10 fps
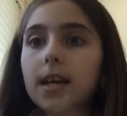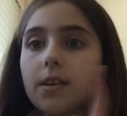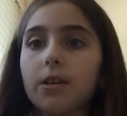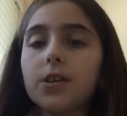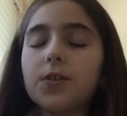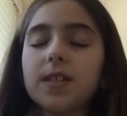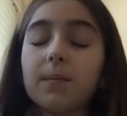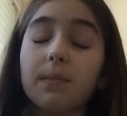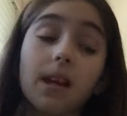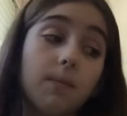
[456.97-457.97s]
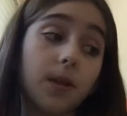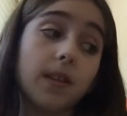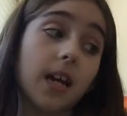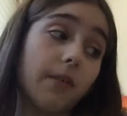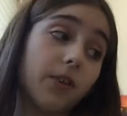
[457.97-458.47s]
gotta do something about
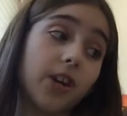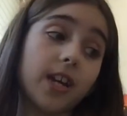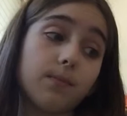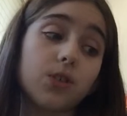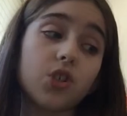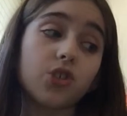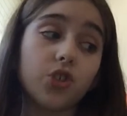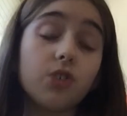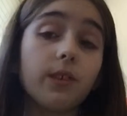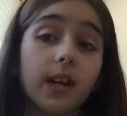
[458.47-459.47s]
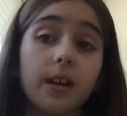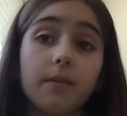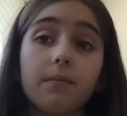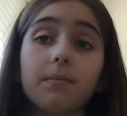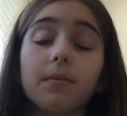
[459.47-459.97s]
that if your hamster is doing
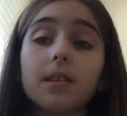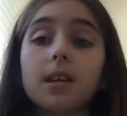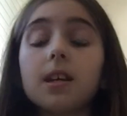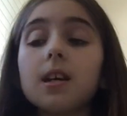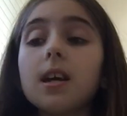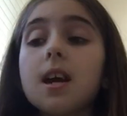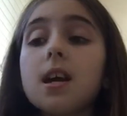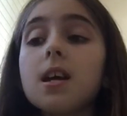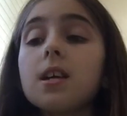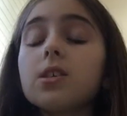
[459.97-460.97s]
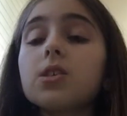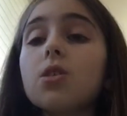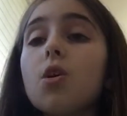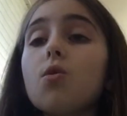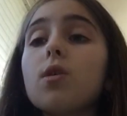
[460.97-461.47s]
it.
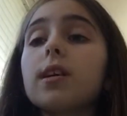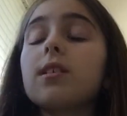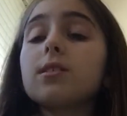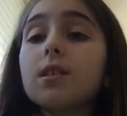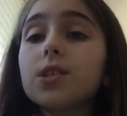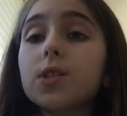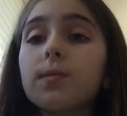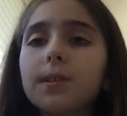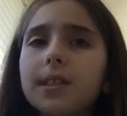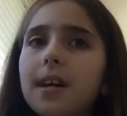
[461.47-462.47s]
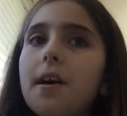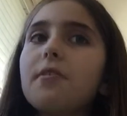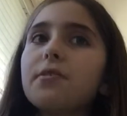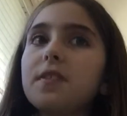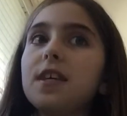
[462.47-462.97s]
So it is also very
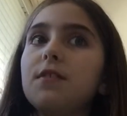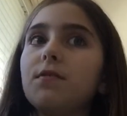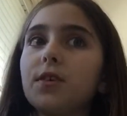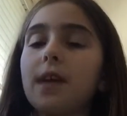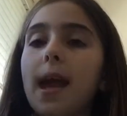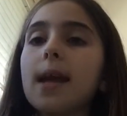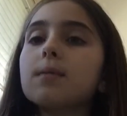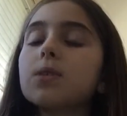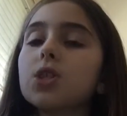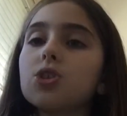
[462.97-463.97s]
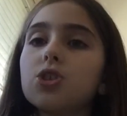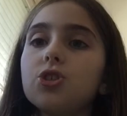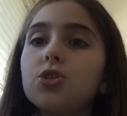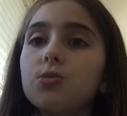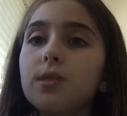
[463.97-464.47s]
unhealthy for the hamster to
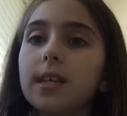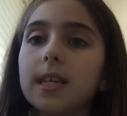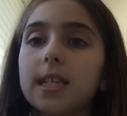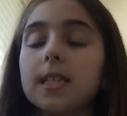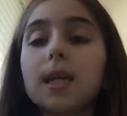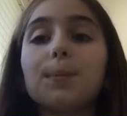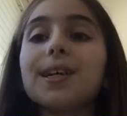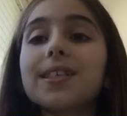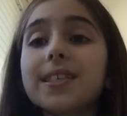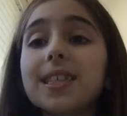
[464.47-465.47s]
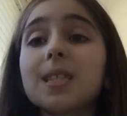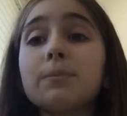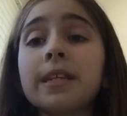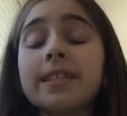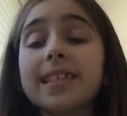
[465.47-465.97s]
do this, because this
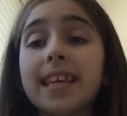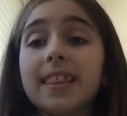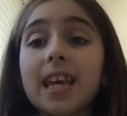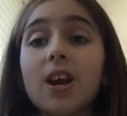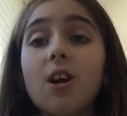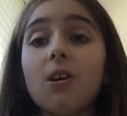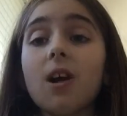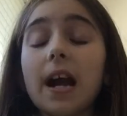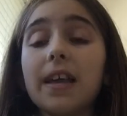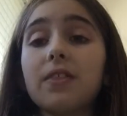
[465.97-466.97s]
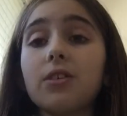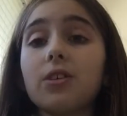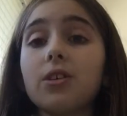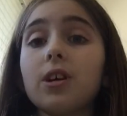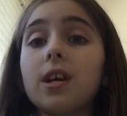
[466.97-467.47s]
means that they are
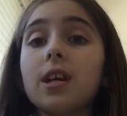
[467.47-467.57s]
either